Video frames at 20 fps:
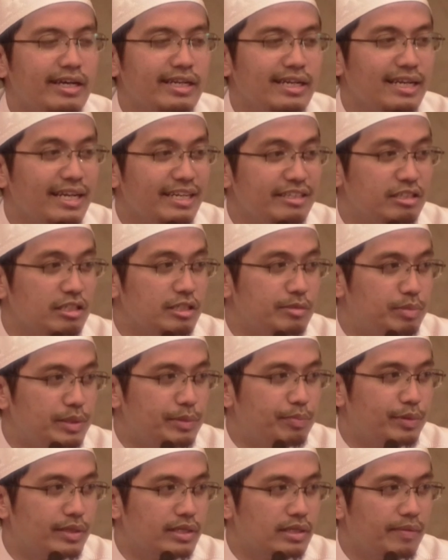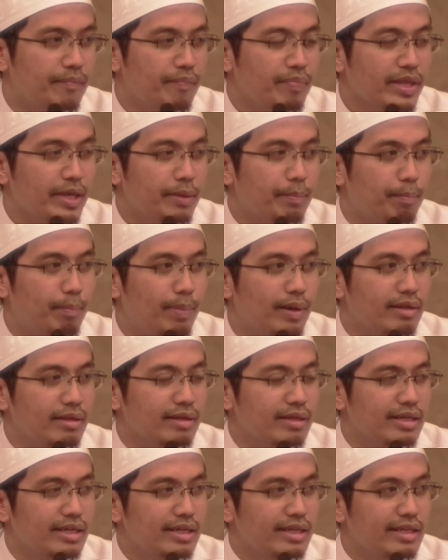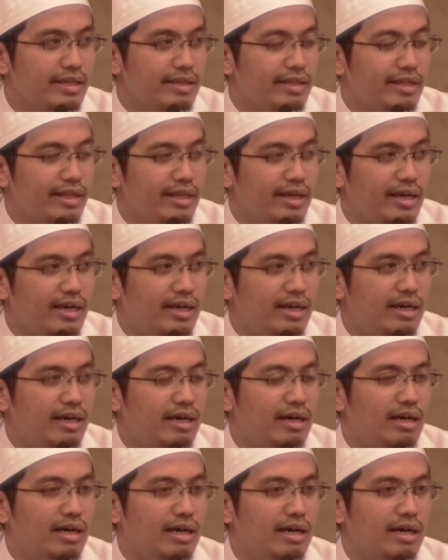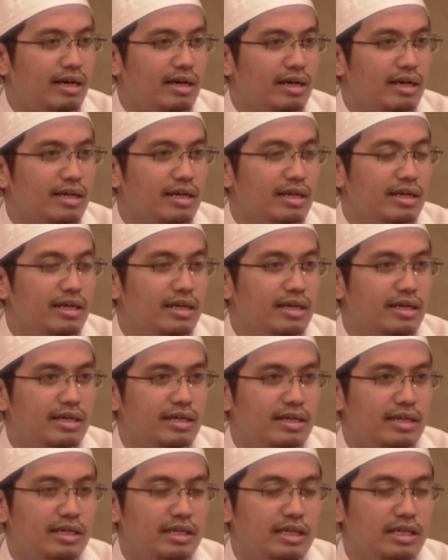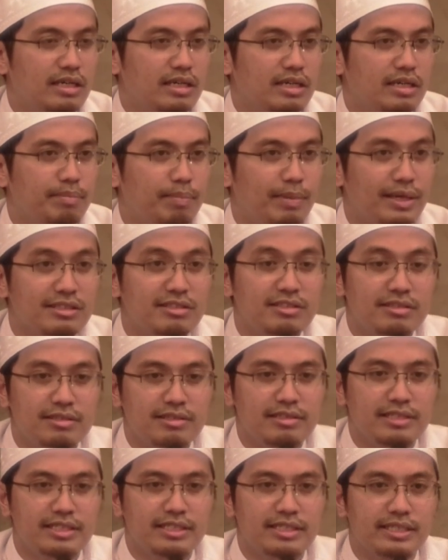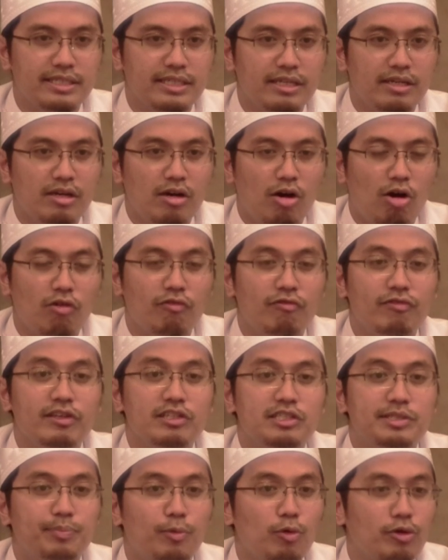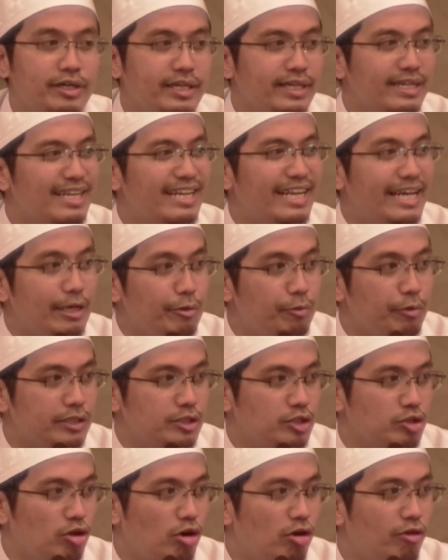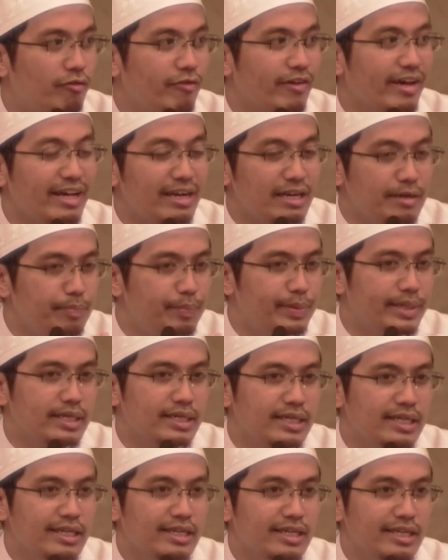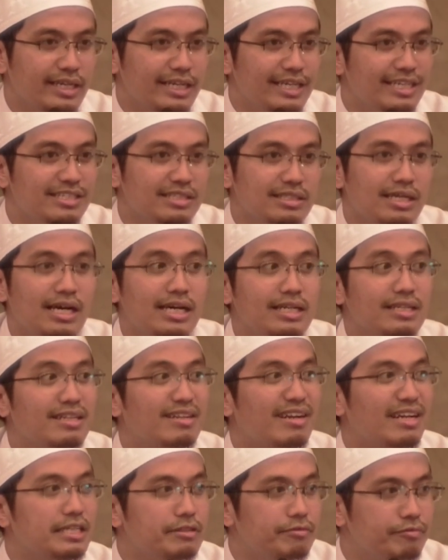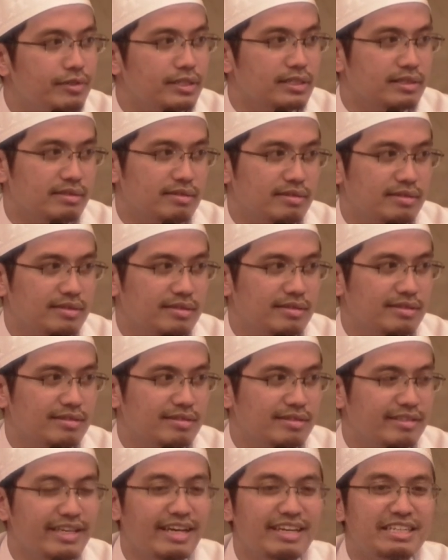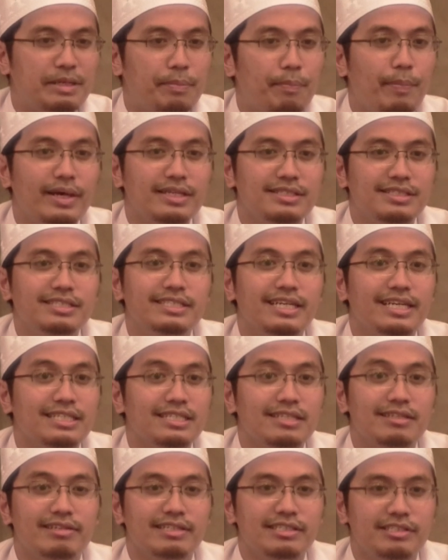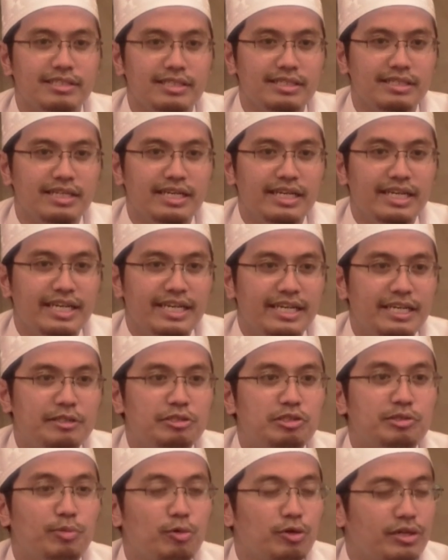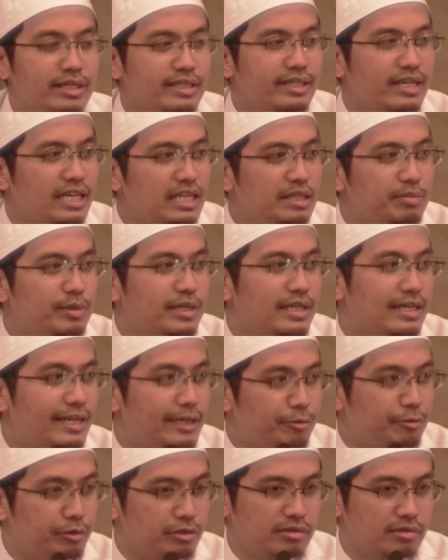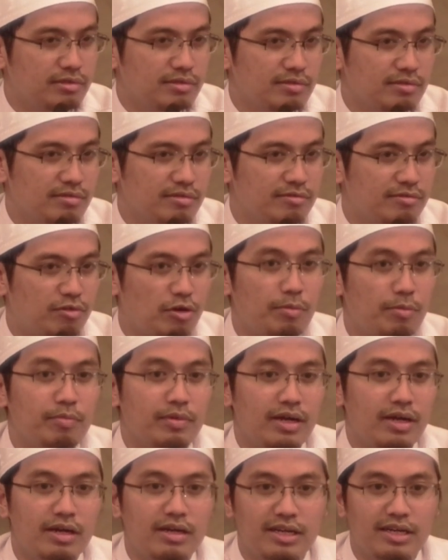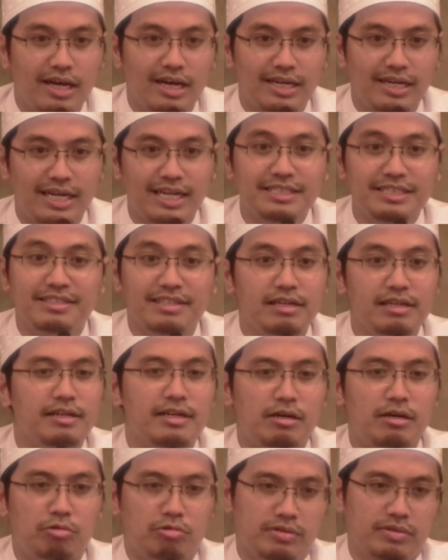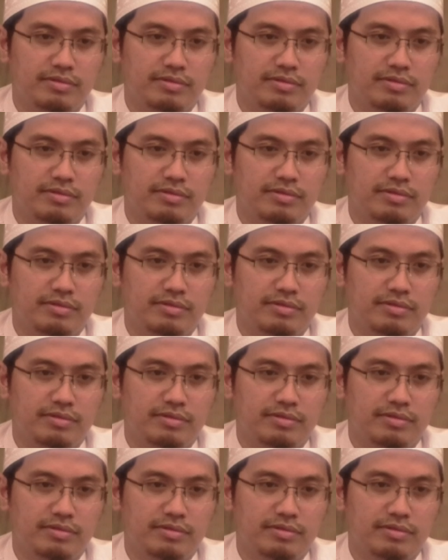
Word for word: unlettered people, but their uh, mastery of the spoken language of Arabic is unrivaled. They are the best generation in spoken Arabic language. From until now,